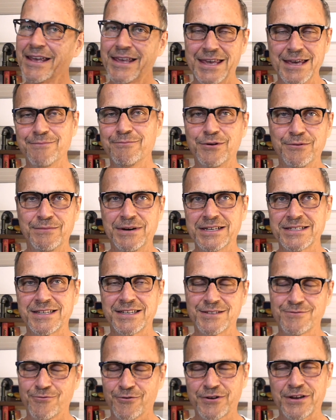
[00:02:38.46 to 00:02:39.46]
Kimbal Musk
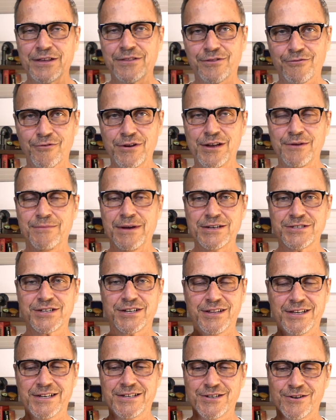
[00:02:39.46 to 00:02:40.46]
is working three
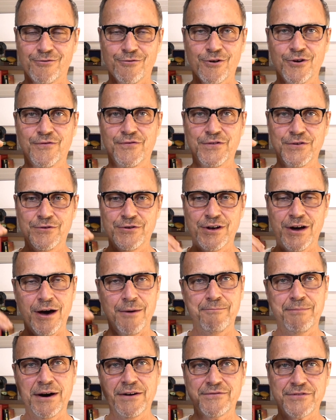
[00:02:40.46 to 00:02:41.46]
dimensionally to grow food
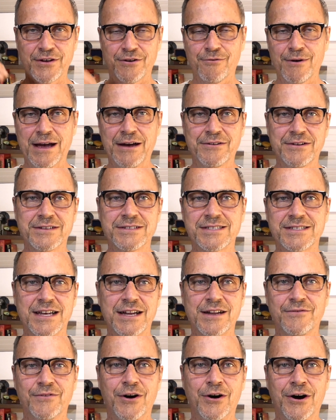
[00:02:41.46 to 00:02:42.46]
above the ground
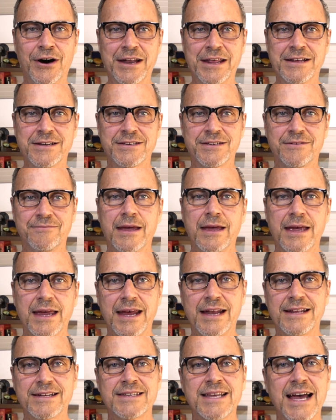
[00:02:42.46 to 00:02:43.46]
instead of on it.
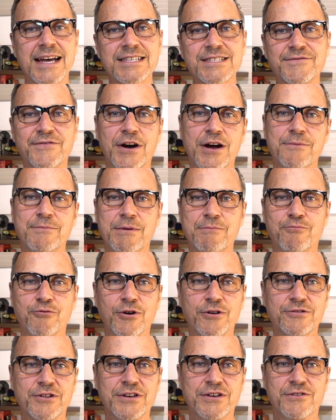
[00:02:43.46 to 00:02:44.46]
In a test farm in
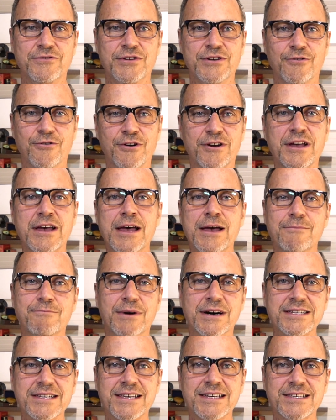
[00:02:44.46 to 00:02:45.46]
Brooklyn, New York,
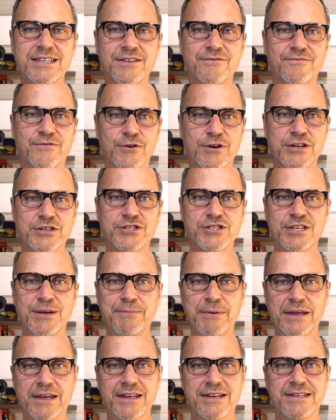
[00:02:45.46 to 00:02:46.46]
Musk has converted
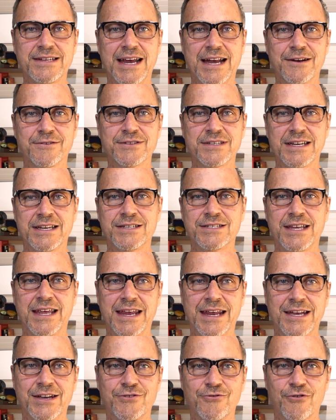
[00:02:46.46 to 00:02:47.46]
shipping containers into
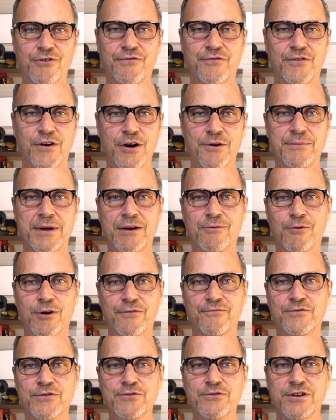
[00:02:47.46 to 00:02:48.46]
indoor farming
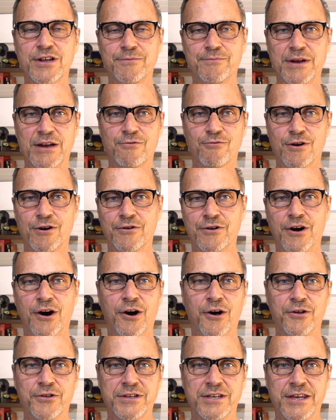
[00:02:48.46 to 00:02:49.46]
where food can be grown
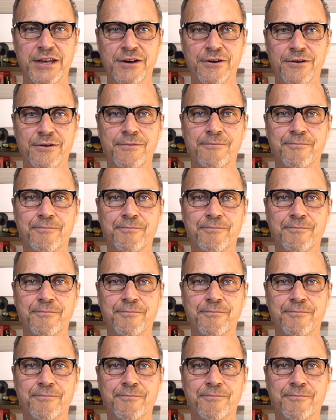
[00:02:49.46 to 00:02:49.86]
all year.